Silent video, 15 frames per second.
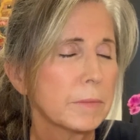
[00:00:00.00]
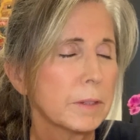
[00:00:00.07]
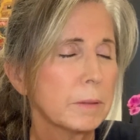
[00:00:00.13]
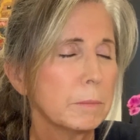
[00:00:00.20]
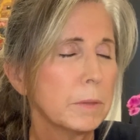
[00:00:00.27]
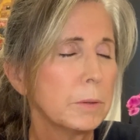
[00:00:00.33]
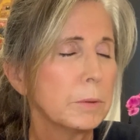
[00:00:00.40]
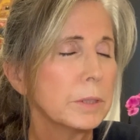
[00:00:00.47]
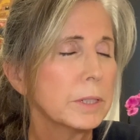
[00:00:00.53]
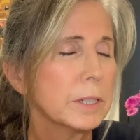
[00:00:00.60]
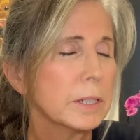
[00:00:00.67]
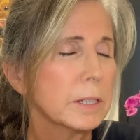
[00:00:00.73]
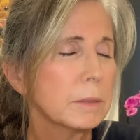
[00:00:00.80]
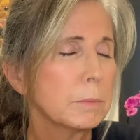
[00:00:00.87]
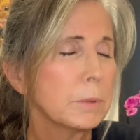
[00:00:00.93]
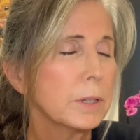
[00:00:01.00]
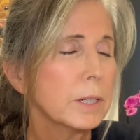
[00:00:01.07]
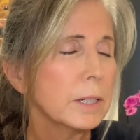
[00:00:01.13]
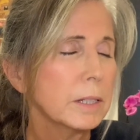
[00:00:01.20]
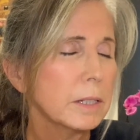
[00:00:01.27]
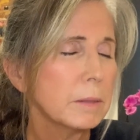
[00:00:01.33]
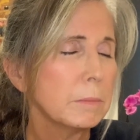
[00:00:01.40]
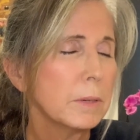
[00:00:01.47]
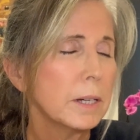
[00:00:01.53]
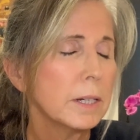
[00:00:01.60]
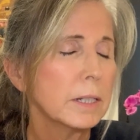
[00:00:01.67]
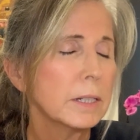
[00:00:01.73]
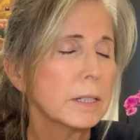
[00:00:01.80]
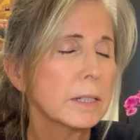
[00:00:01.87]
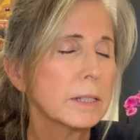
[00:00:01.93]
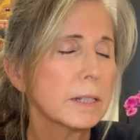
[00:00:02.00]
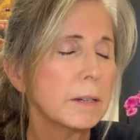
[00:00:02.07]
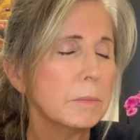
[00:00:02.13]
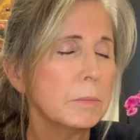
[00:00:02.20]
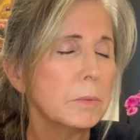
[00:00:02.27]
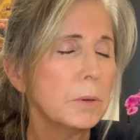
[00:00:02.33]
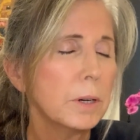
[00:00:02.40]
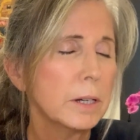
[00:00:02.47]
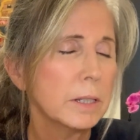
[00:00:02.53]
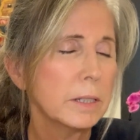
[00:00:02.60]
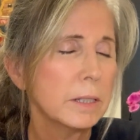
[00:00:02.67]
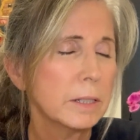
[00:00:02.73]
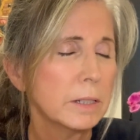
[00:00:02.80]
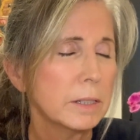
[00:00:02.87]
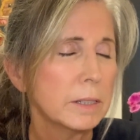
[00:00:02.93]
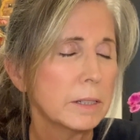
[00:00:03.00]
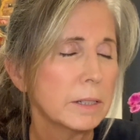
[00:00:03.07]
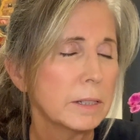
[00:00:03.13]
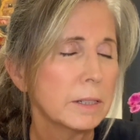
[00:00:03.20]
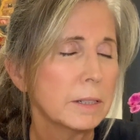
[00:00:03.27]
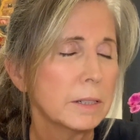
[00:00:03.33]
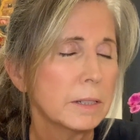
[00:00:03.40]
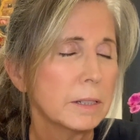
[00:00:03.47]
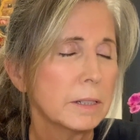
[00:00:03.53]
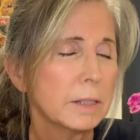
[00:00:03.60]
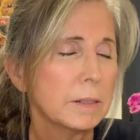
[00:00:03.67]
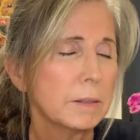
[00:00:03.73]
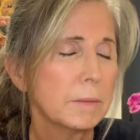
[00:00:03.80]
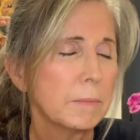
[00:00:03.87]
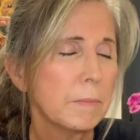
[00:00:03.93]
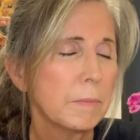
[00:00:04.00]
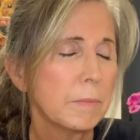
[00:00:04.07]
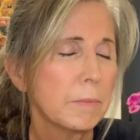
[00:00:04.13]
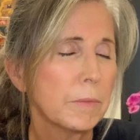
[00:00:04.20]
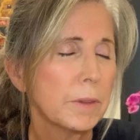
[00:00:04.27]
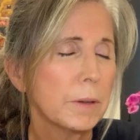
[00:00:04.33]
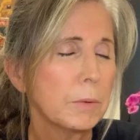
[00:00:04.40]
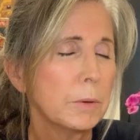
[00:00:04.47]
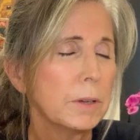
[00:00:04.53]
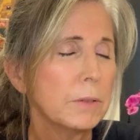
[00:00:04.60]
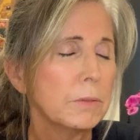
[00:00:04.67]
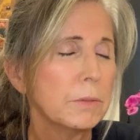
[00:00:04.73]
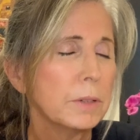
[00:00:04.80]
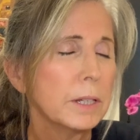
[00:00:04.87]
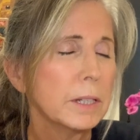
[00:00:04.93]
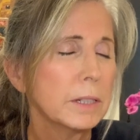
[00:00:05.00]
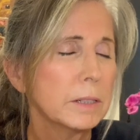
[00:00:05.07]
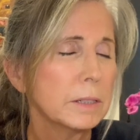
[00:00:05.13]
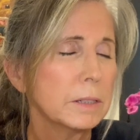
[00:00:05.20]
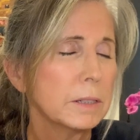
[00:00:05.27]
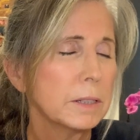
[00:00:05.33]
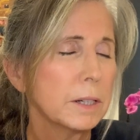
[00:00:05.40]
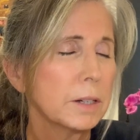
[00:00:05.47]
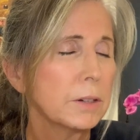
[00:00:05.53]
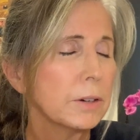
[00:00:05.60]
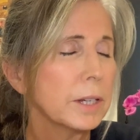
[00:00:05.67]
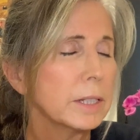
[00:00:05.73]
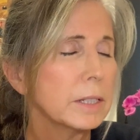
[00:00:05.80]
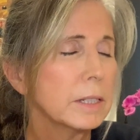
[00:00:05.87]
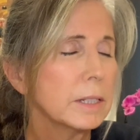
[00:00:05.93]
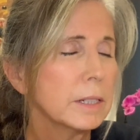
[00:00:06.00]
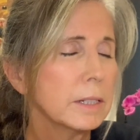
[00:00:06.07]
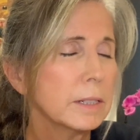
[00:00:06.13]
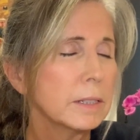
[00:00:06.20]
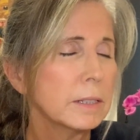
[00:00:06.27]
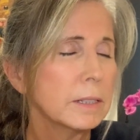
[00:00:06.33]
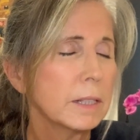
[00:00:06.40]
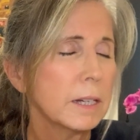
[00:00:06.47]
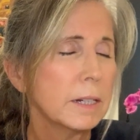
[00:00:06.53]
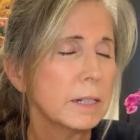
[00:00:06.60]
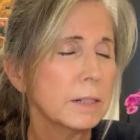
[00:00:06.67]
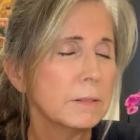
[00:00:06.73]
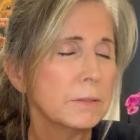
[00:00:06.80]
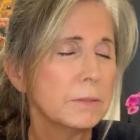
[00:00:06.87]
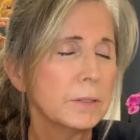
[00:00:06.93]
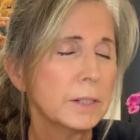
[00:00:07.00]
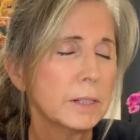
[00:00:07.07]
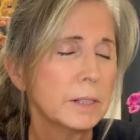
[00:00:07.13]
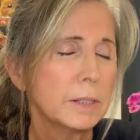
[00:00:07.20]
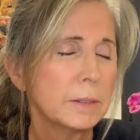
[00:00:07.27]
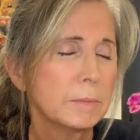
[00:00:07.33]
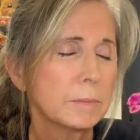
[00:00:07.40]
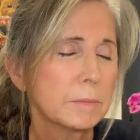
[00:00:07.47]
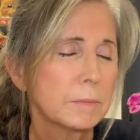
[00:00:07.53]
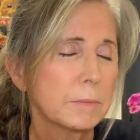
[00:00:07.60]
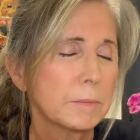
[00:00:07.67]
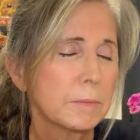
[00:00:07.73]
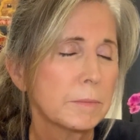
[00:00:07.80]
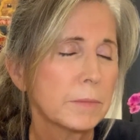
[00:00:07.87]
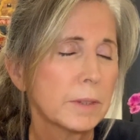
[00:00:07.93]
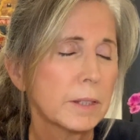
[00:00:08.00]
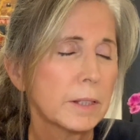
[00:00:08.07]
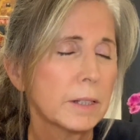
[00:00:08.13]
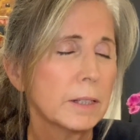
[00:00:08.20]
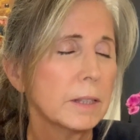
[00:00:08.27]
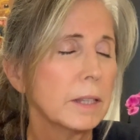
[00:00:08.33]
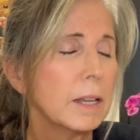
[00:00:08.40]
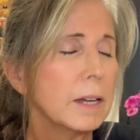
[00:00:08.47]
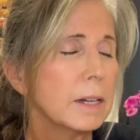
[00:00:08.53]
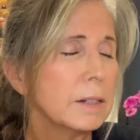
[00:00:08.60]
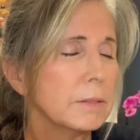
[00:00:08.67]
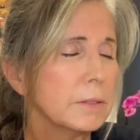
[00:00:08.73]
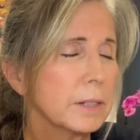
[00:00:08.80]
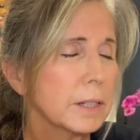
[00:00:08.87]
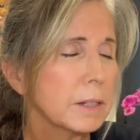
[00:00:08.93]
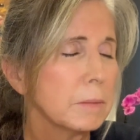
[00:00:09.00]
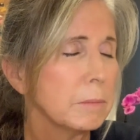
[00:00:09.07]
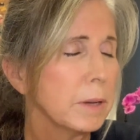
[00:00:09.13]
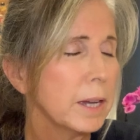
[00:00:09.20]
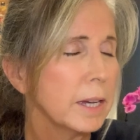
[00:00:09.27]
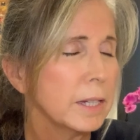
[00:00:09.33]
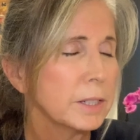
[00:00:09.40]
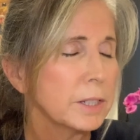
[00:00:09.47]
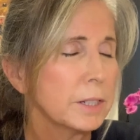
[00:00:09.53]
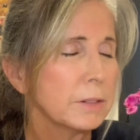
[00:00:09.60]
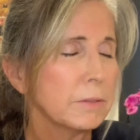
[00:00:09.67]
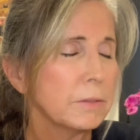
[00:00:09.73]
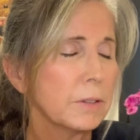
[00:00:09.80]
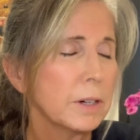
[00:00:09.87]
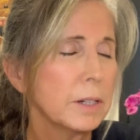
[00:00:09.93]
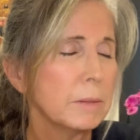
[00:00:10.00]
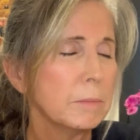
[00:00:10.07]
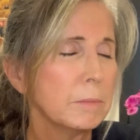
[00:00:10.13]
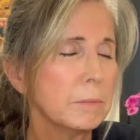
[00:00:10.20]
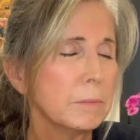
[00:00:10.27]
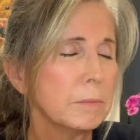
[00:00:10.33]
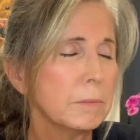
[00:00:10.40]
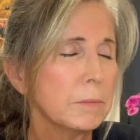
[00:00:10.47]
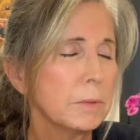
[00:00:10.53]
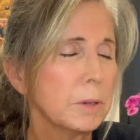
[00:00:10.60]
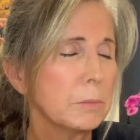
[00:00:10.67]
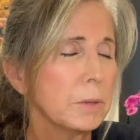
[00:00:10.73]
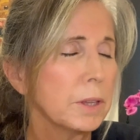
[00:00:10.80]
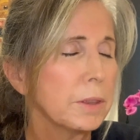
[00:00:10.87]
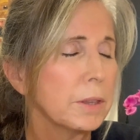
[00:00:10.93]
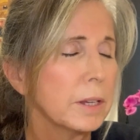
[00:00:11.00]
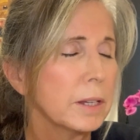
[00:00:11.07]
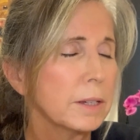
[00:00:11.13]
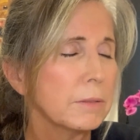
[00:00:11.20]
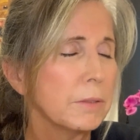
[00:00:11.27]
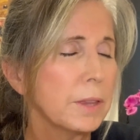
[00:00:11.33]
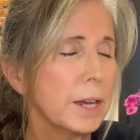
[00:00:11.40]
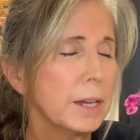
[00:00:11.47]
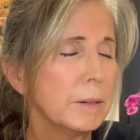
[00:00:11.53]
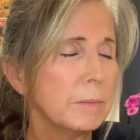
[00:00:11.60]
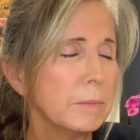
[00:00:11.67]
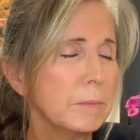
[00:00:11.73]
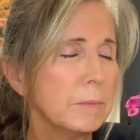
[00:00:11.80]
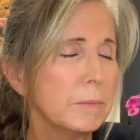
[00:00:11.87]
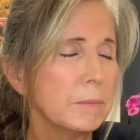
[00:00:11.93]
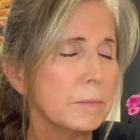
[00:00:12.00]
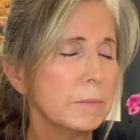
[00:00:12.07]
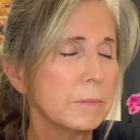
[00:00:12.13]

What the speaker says: But we're just bringing to mind someone that we feel a great deal of love and compassion from when we think of them.